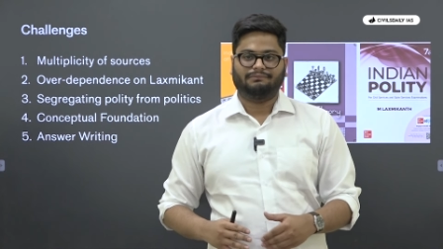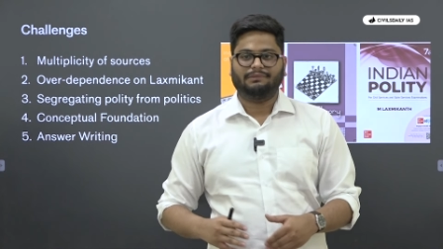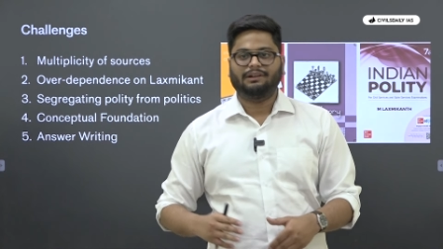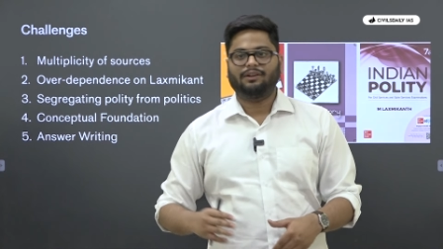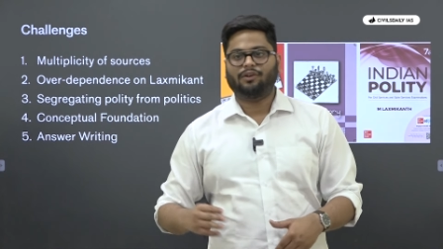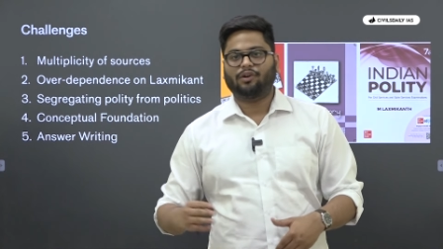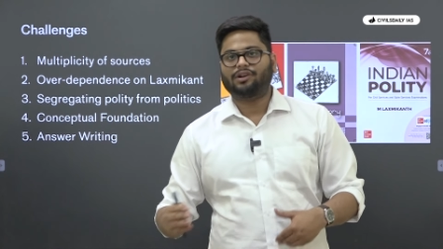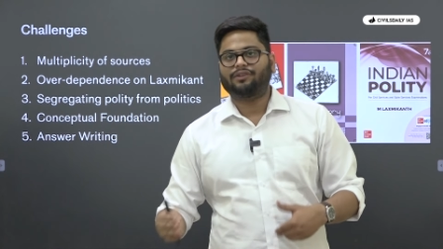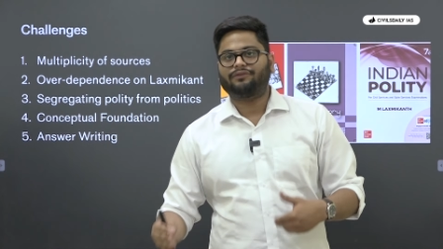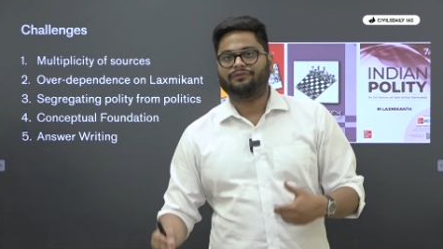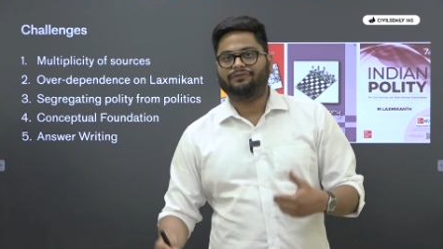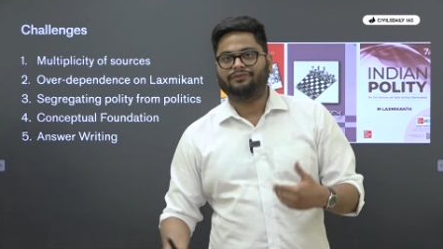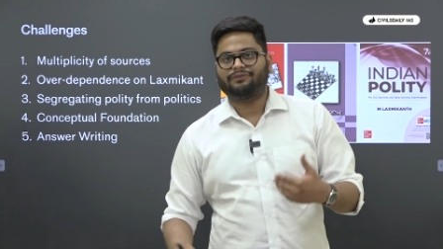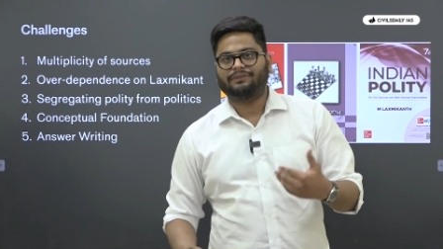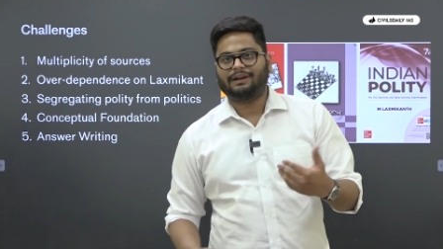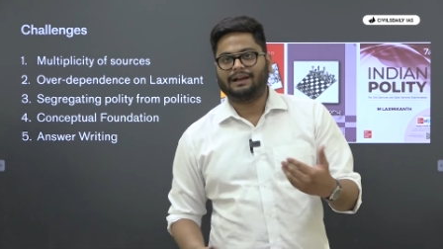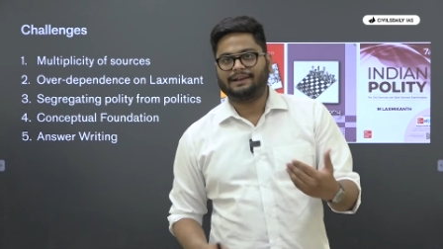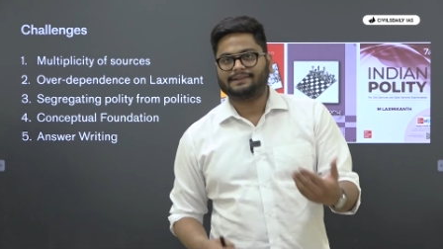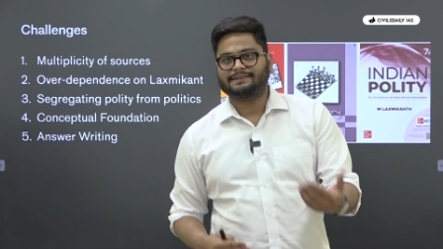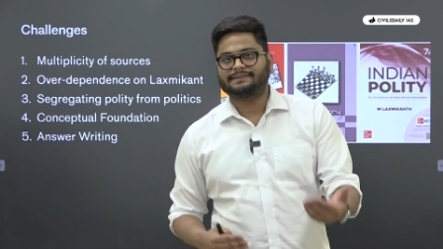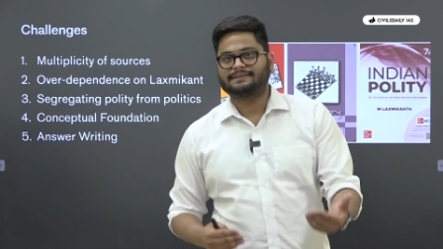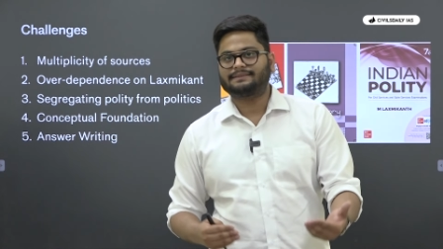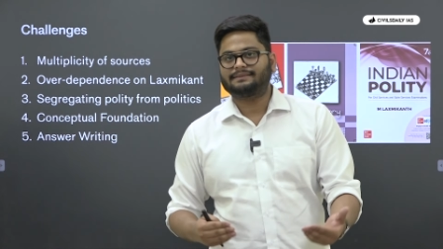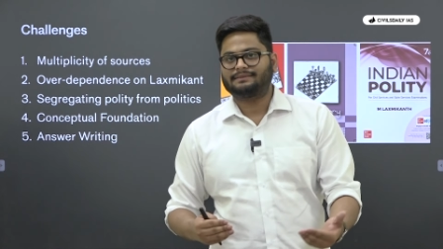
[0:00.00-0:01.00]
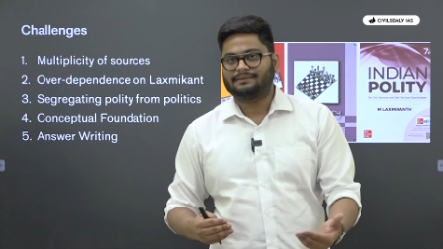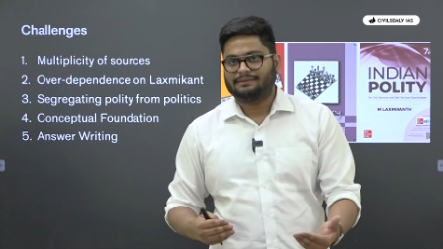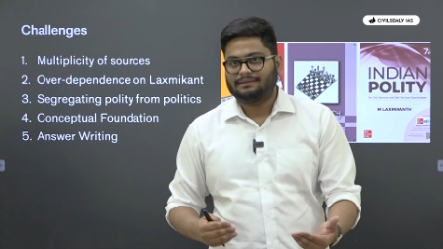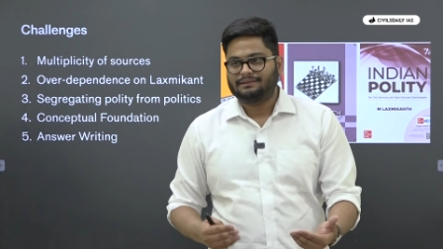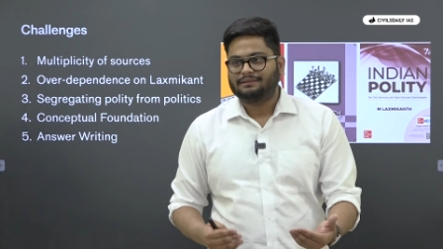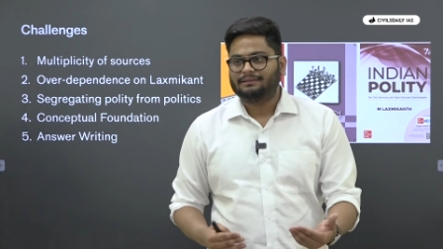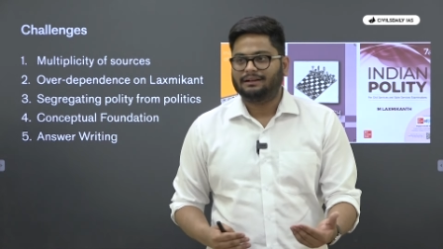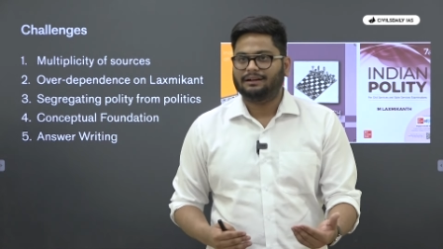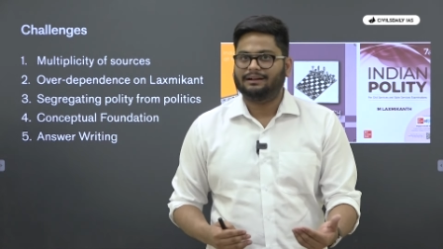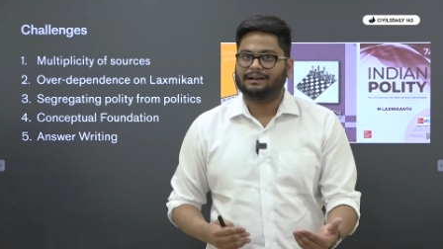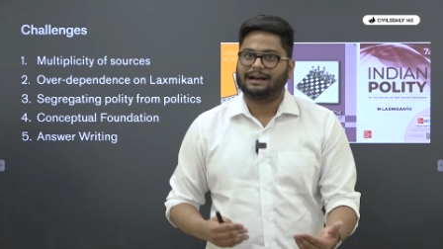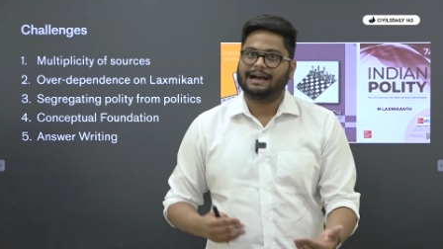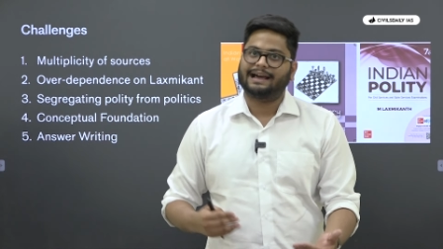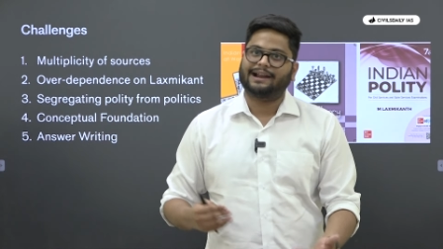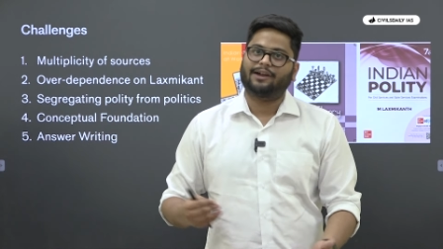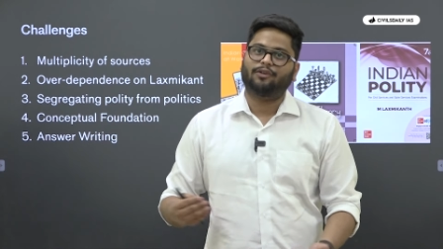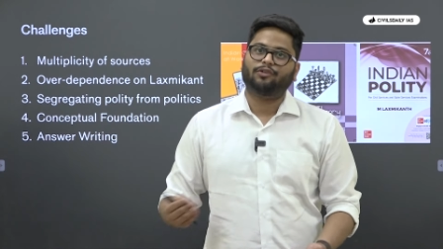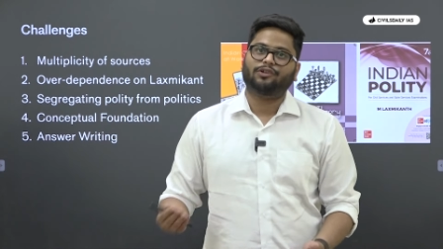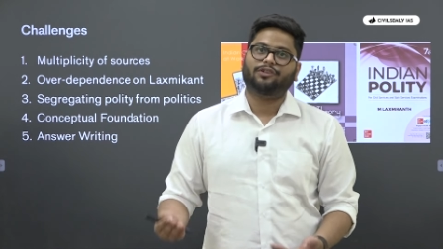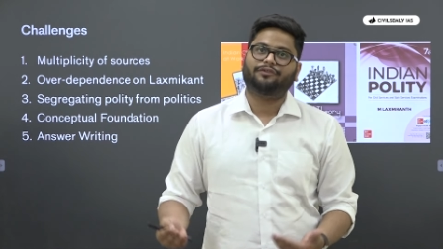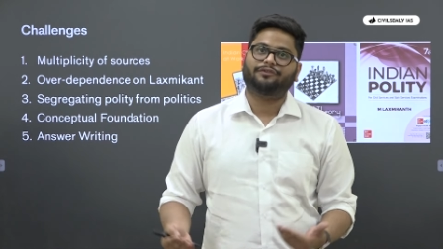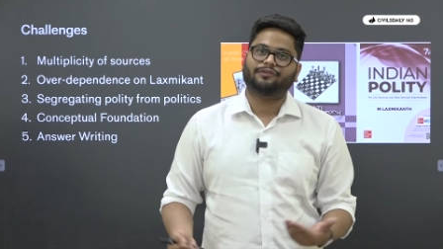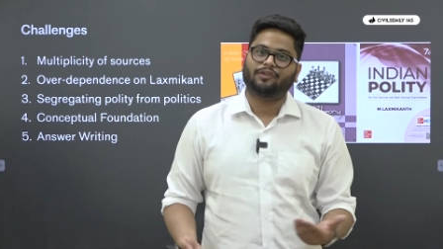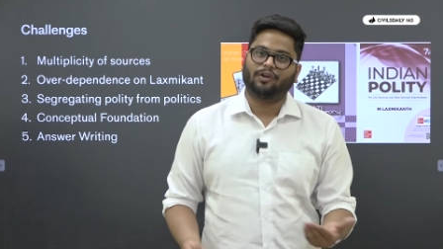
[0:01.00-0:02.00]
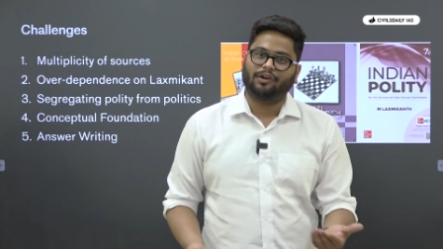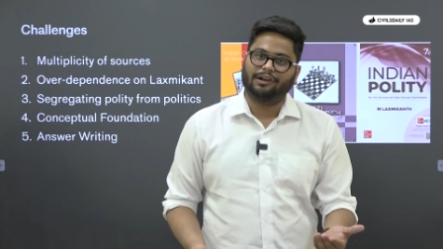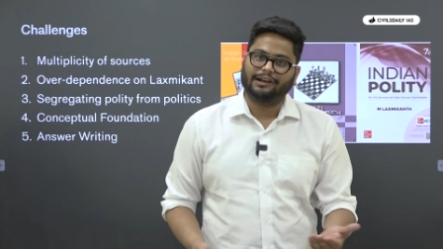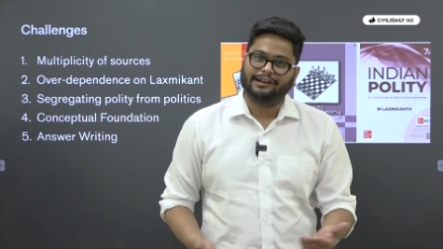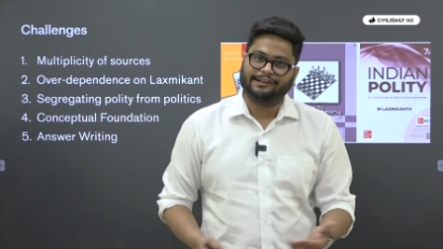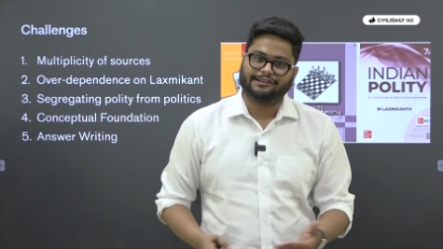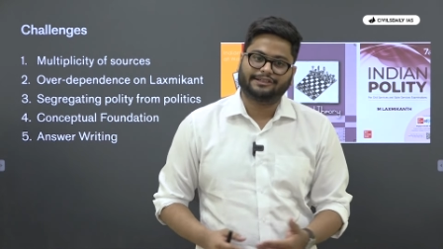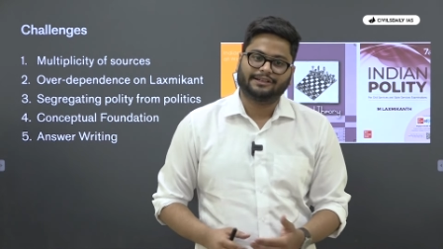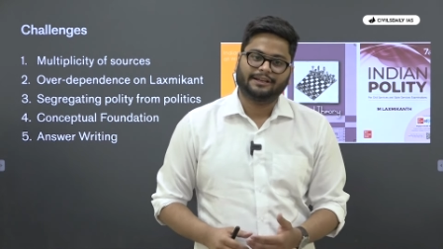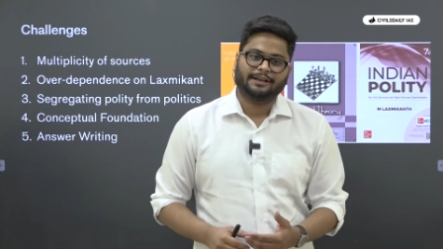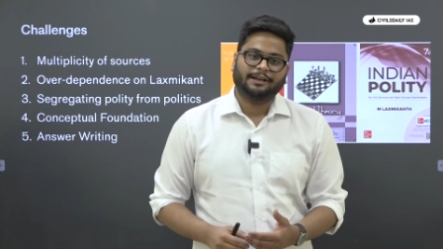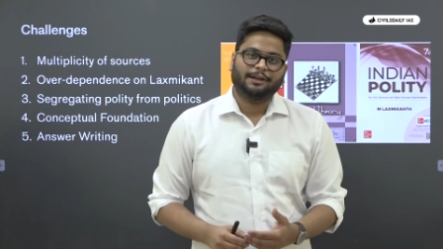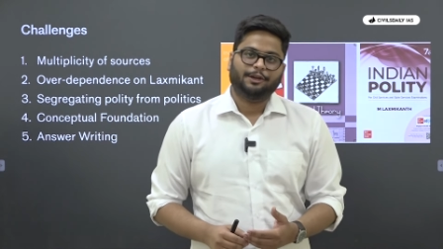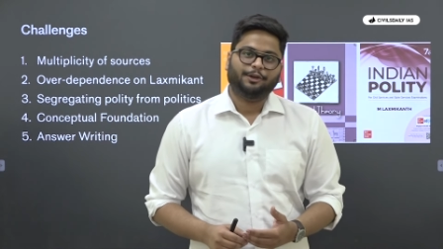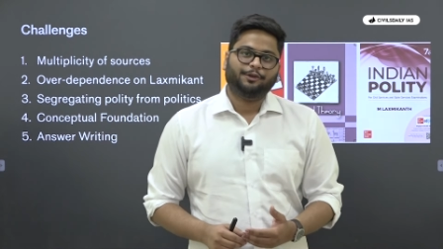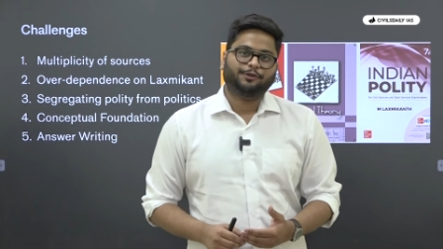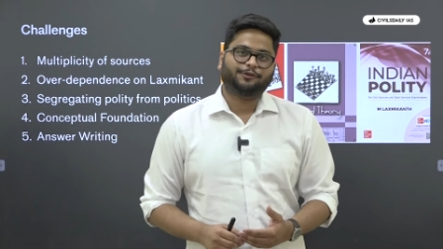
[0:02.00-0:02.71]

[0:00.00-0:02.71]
a lot of us uh, are out of college.